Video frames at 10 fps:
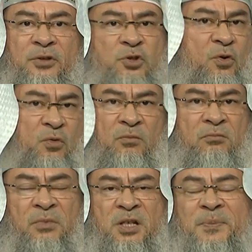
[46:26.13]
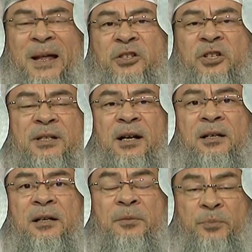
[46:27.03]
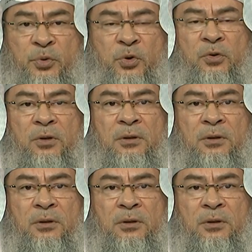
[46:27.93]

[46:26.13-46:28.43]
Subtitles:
So the splashes are pure.